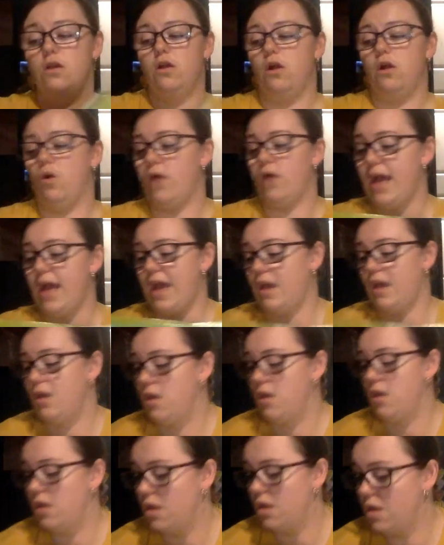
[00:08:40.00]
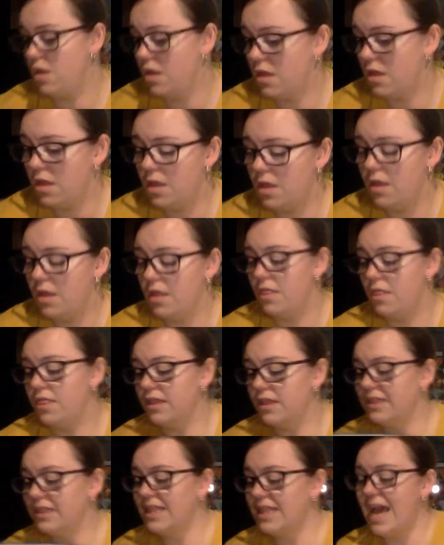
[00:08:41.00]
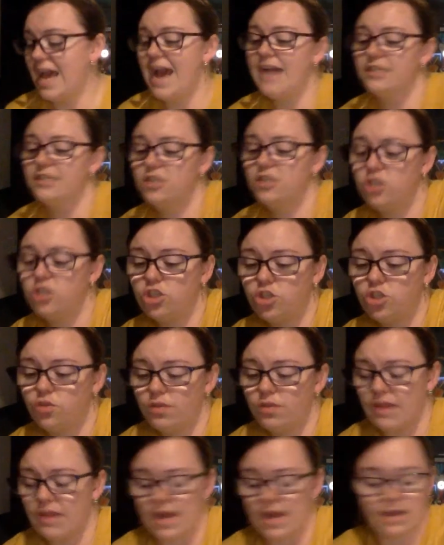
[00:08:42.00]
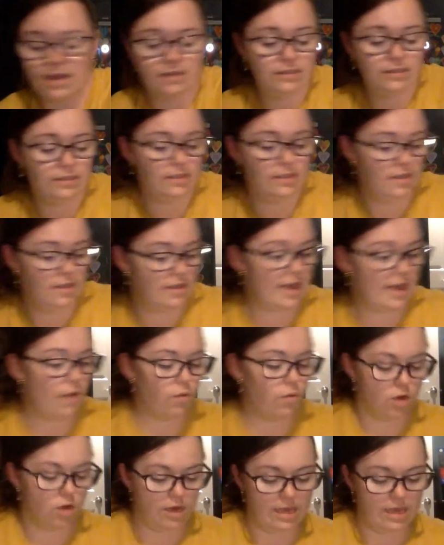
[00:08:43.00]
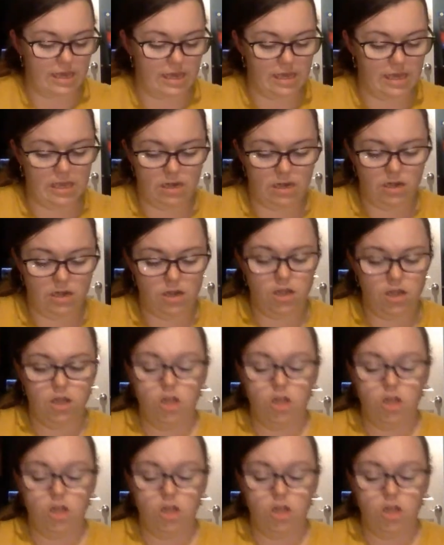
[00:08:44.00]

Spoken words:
Okay, the last 2 things that were in